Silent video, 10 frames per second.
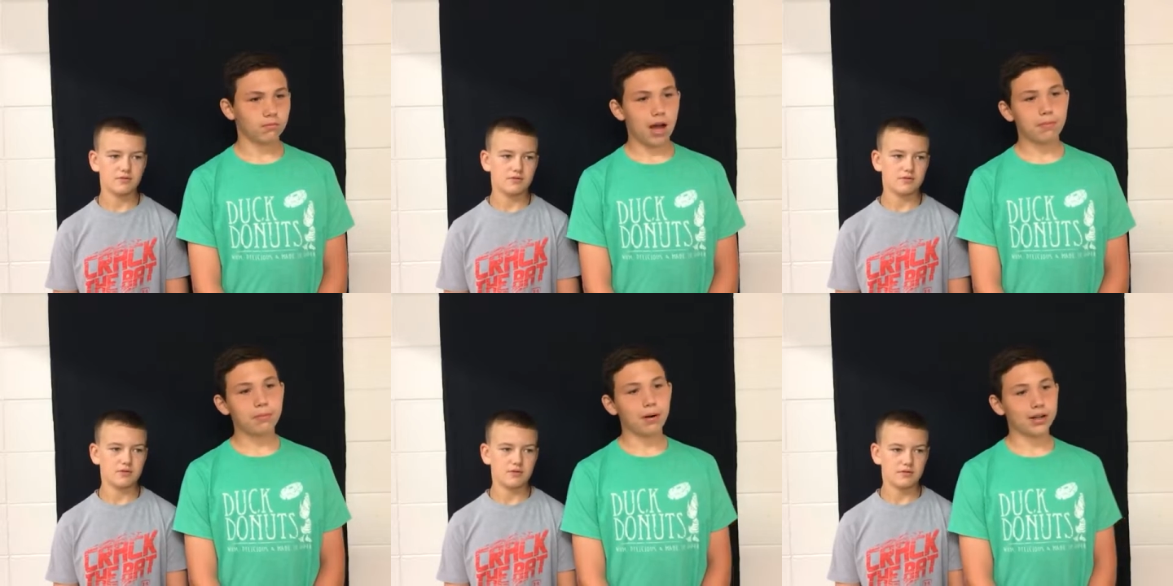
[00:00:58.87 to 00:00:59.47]

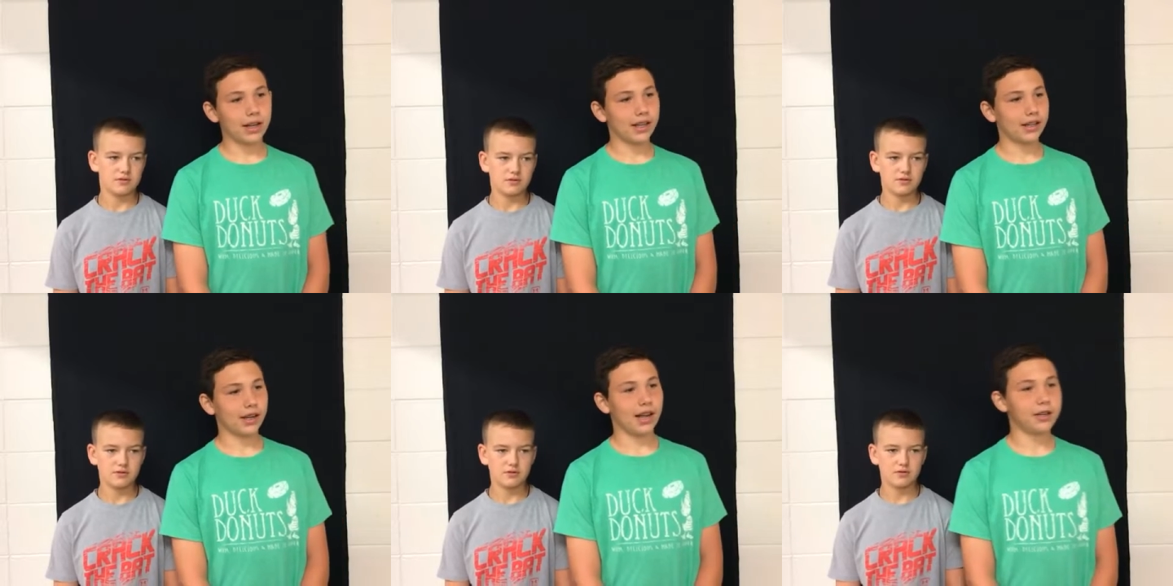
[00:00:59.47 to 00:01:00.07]
Speaker 1: Happy birthday
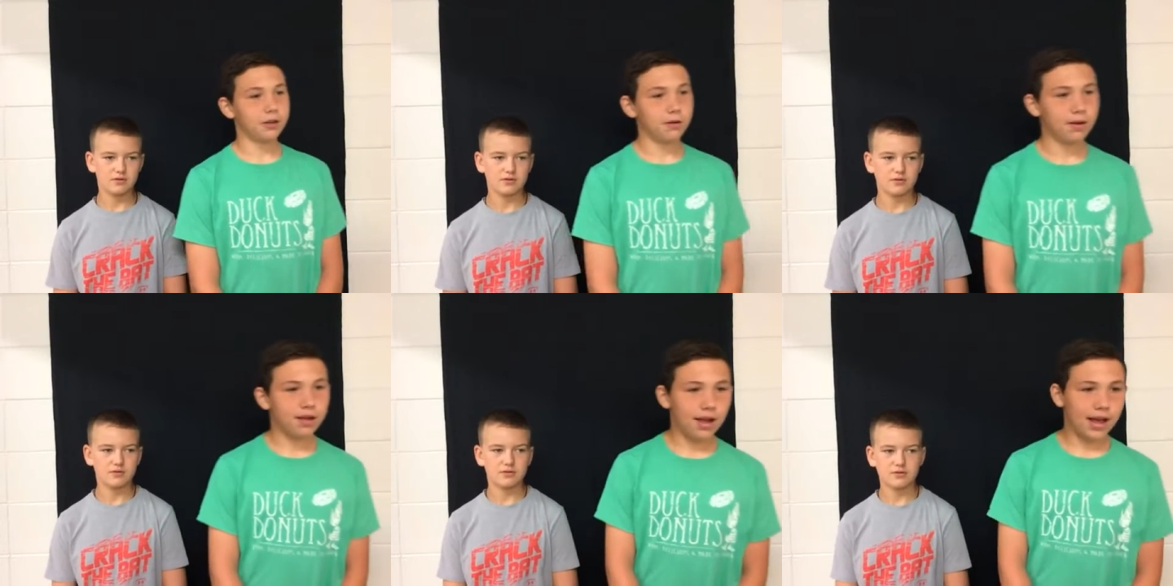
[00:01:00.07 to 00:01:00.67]
today to
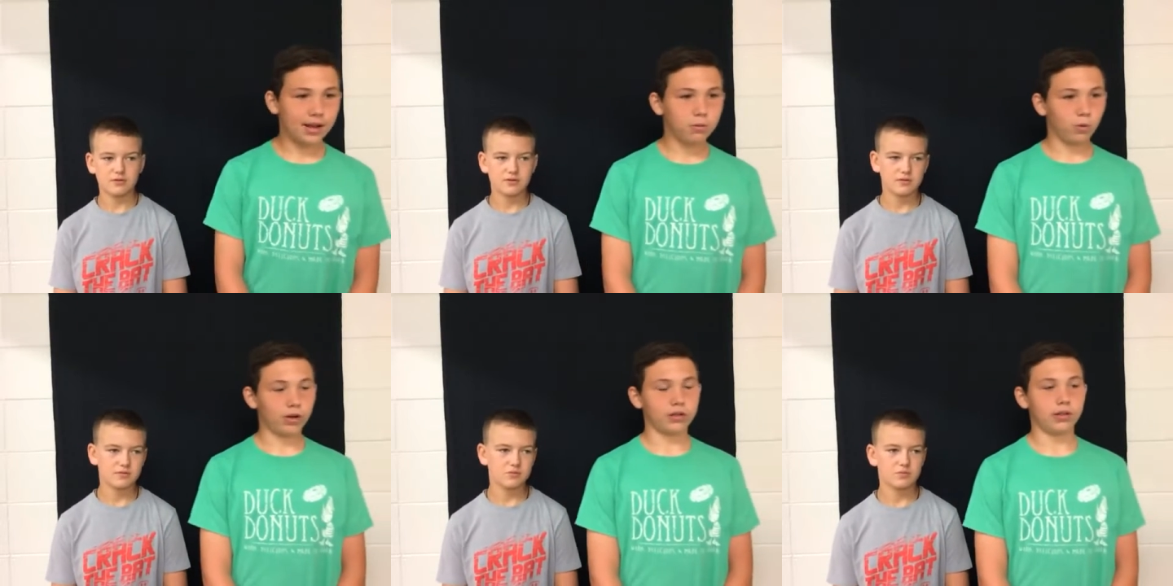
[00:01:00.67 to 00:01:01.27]
Hayden
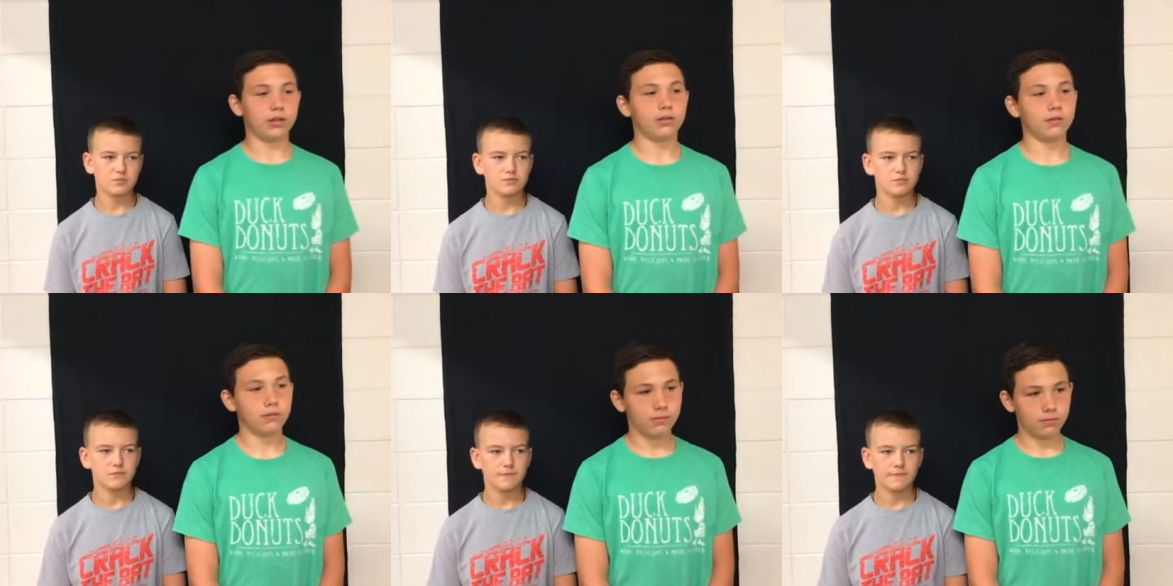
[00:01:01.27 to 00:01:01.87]
Wilson.
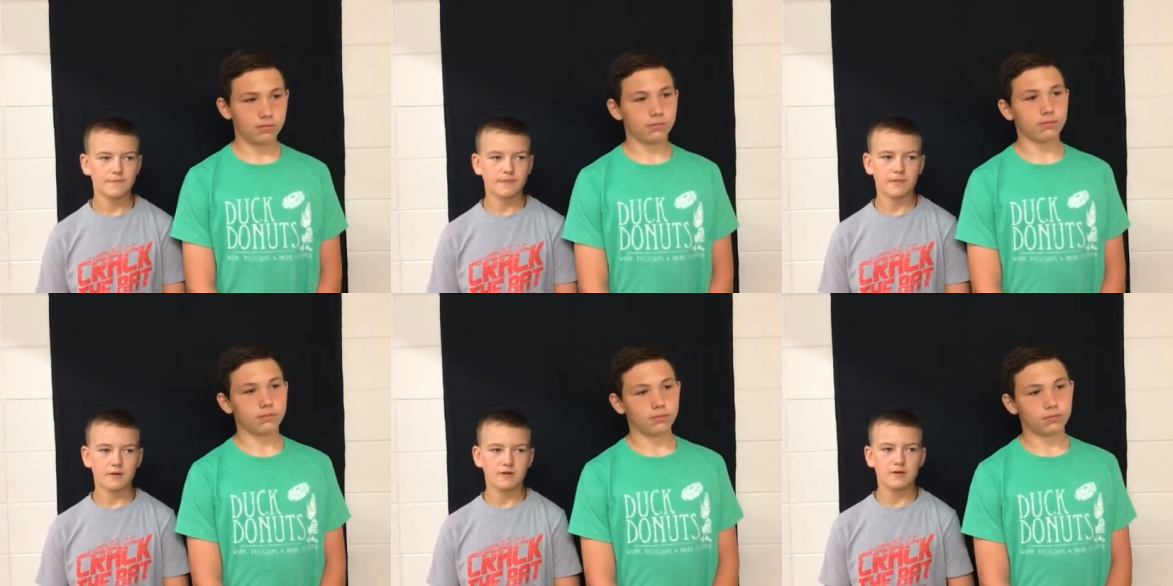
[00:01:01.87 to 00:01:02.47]

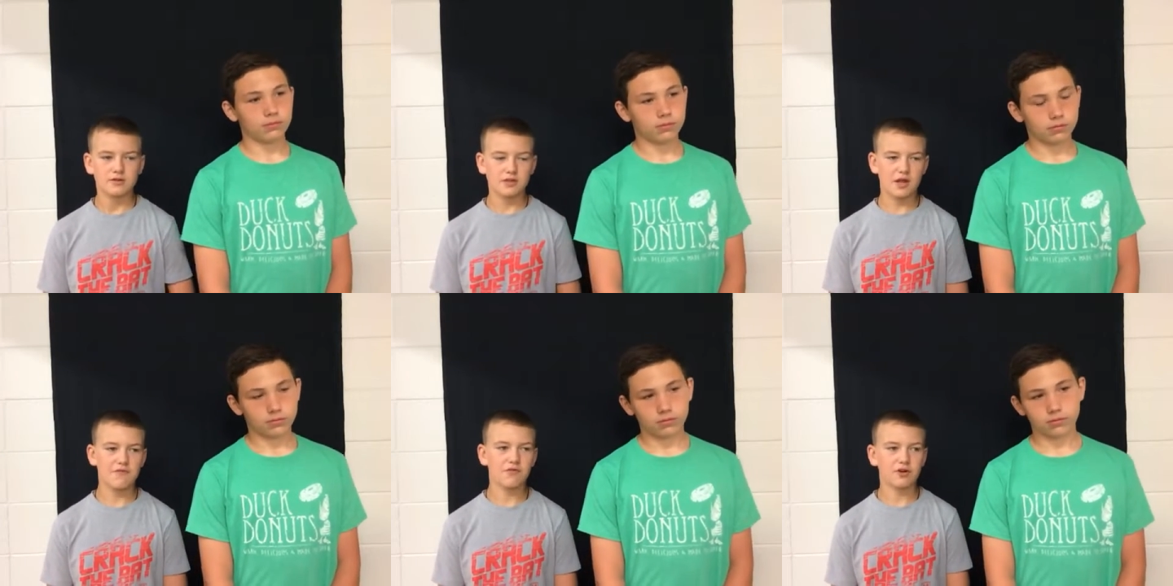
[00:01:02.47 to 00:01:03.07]

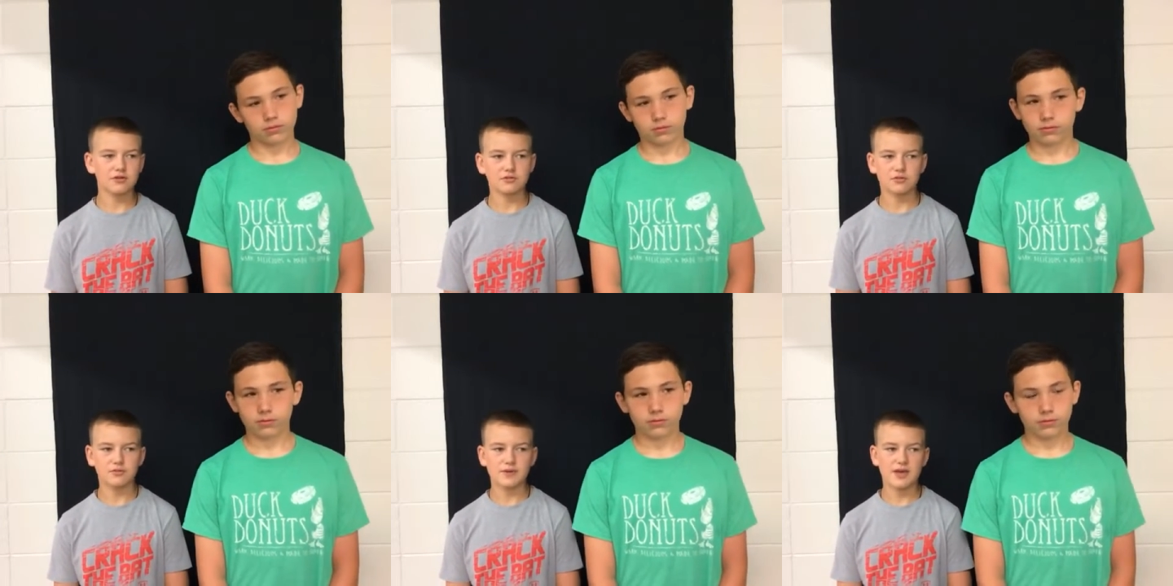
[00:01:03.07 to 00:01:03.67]
Today for lunch we
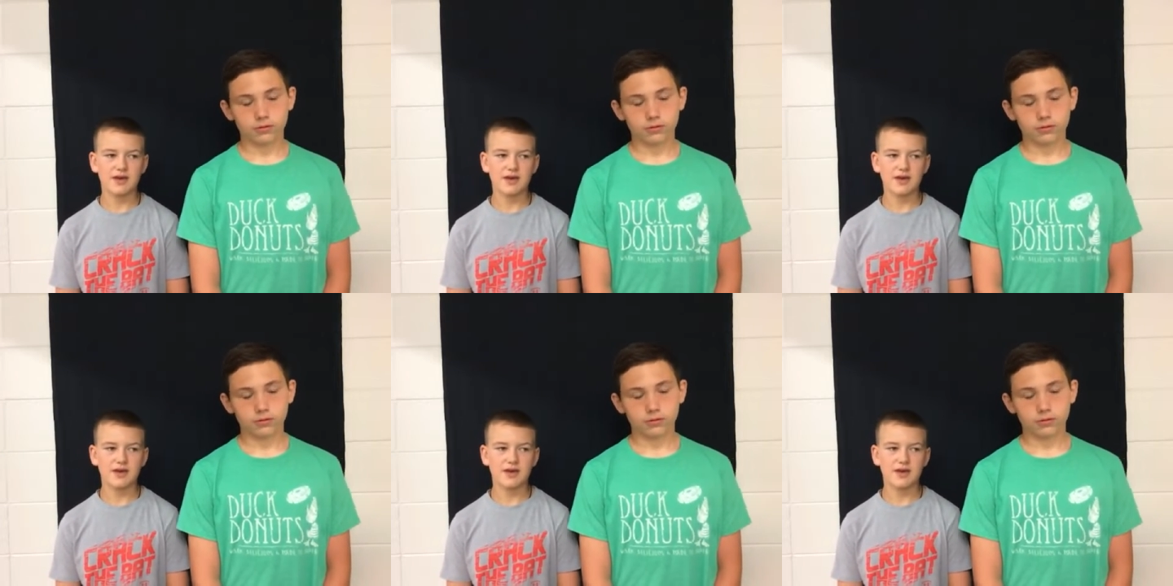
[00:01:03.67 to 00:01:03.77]
will be